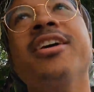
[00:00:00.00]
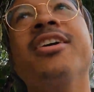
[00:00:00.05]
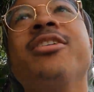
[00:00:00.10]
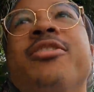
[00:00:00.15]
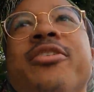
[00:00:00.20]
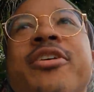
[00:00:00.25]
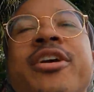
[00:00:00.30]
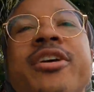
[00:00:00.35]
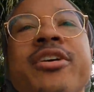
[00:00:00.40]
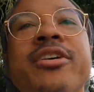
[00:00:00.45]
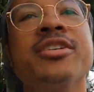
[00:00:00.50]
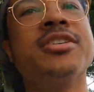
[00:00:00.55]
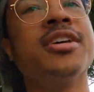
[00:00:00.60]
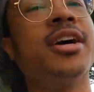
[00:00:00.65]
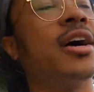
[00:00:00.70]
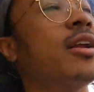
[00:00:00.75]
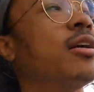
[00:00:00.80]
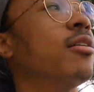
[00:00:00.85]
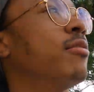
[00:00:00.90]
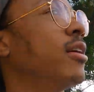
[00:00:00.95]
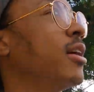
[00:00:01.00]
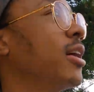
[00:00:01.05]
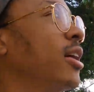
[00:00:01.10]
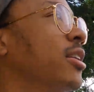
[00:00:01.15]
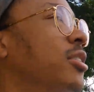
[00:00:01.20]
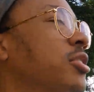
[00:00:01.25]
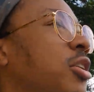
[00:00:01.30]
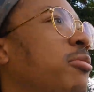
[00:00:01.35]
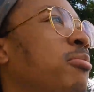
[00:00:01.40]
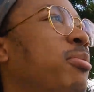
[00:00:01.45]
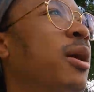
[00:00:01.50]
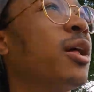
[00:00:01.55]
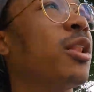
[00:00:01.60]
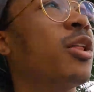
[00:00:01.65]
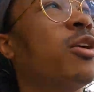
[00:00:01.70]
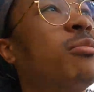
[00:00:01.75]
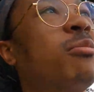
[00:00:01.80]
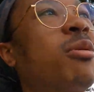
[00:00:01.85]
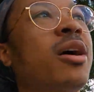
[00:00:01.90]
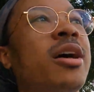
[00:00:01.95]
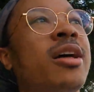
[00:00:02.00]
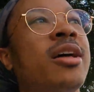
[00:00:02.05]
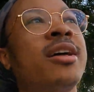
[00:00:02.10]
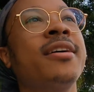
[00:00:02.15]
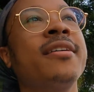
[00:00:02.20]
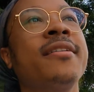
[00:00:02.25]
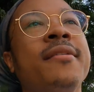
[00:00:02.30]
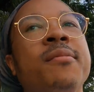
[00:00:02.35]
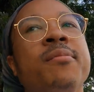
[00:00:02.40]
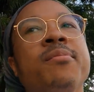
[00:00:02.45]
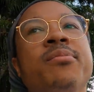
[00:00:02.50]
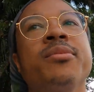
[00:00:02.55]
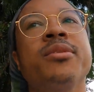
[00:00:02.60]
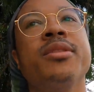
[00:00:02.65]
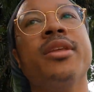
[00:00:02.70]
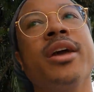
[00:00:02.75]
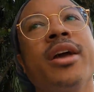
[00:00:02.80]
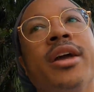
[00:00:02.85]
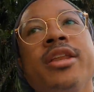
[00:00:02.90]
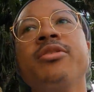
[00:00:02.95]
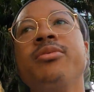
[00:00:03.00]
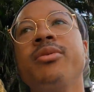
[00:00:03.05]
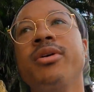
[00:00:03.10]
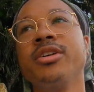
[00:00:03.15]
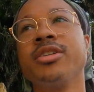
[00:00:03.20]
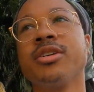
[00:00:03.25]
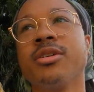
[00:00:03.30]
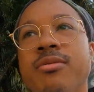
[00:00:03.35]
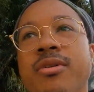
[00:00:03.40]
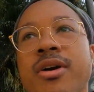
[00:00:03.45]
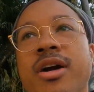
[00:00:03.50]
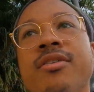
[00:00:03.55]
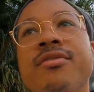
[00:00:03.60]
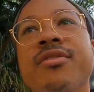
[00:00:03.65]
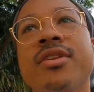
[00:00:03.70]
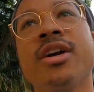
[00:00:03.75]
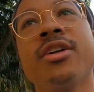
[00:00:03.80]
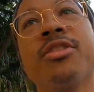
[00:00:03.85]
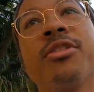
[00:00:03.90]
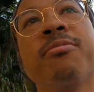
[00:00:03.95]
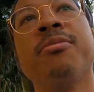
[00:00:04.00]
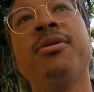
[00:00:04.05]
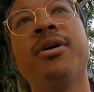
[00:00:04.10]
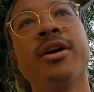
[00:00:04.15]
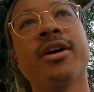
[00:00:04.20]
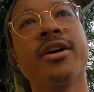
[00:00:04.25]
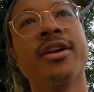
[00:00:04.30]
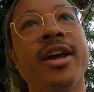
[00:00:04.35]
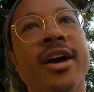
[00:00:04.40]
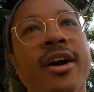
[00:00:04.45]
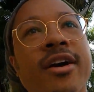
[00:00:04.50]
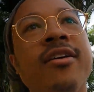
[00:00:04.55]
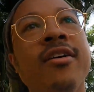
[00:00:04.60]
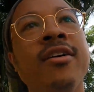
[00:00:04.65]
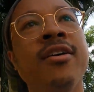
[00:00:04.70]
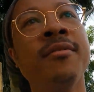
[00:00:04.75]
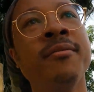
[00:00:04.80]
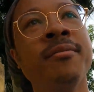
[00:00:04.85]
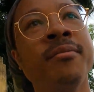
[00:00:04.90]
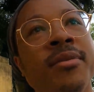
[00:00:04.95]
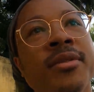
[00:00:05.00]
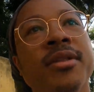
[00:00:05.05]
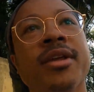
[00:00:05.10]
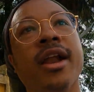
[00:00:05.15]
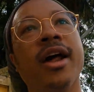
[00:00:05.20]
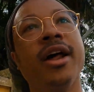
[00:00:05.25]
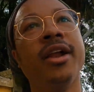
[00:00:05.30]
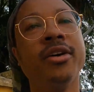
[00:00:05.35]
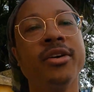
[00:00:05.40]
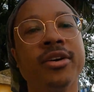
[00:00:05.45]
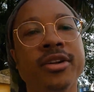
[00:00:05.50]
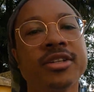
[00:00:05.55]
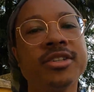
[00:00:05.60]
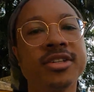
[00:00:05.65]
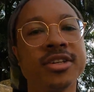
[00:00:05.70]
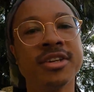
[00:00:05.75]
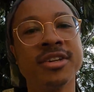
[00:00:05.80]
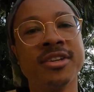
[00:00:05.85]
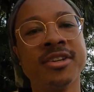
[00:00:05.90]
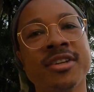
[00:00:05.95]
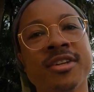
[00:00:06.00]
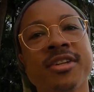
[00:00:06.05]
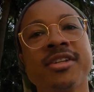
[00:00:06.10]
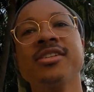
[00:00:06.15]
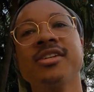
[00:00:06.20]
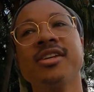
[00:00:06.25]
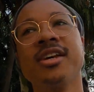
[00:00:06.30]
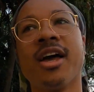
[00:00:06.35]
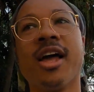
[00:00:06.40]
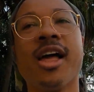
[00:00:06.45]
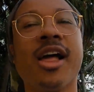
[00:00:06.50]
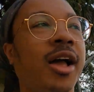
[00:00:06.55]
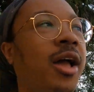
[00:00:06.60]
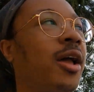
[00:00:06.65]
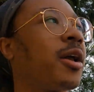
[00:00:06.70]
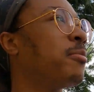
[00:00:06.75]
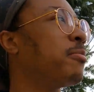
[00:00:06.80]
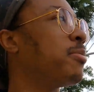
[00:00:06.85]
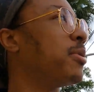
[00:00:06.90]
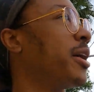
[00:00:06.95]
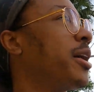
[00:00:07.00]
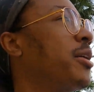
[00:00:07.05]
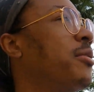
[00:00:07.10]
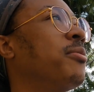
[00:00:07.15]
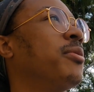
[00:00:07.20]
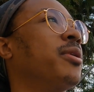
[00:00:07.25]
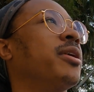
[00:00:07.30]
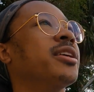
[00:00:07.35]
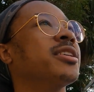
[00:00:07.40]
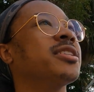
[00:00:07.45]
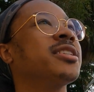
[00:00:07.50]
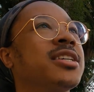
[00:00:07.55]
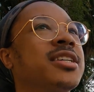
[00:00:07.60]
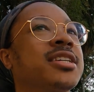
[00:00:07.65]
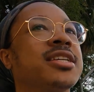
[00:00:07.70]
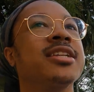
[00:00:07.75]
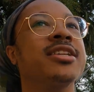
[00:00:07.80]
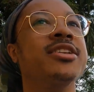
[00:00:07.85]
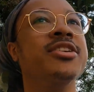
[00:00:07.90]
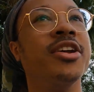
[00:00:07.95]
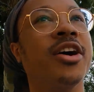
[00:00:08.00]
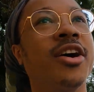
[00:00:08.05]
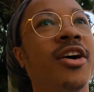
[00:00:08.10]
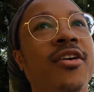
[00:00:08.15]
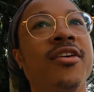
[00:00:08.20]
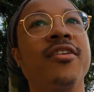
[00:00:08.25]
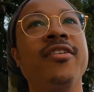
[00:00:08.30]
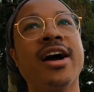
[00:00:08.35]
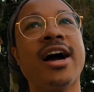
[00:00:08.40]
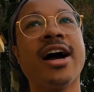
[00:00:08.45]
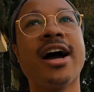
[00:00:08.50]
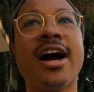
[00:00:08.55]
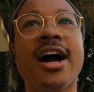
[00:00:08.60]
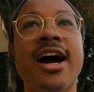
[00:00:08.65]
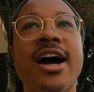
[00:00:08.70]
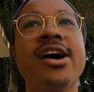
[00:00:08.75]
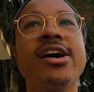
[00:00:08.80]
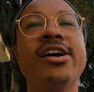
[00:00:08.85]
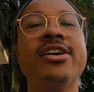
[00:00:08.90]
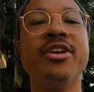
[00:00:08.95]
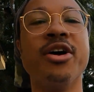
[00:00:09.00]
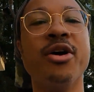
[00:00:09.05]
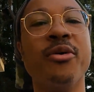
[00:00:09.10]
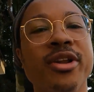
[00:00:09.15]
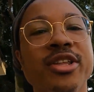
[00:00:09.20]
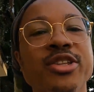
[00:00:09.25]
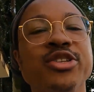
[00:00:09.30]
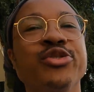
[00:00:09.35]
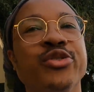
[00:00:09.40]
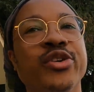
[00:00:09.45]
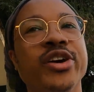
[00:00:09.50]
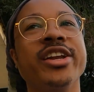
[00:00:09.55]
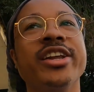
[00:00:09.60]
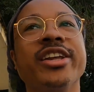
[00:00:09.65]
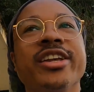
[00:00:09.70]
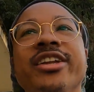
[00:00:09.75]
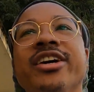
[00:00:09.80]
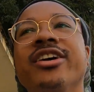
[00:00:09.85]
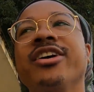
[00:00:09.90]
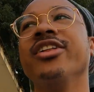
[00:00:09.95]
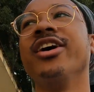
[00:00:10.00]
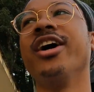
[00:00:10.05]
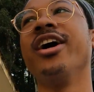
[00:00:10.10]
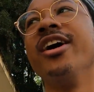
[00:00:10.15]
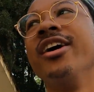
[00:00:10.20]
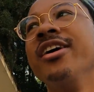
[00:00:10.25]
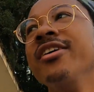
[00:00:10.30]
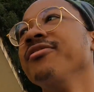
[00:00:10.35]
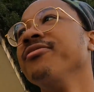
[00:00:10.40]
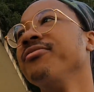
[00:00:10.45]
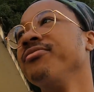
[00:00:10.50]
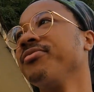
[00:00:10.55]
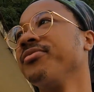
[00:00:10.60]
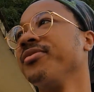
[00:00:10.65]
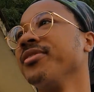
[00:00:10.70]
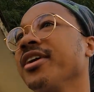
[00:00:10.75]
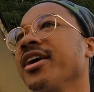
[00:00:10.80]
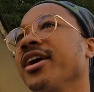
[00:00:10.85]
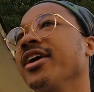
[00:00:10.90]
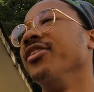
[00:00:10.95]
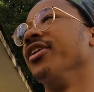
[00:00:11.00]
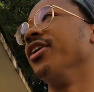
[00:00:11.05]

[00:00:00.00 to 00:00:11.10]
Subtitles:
over here inside of Sao Paulo. But yeah, anyways, arriving at the park now, and I noticed I complain when it's, you know, not hot, you know, when it's raining and all that, and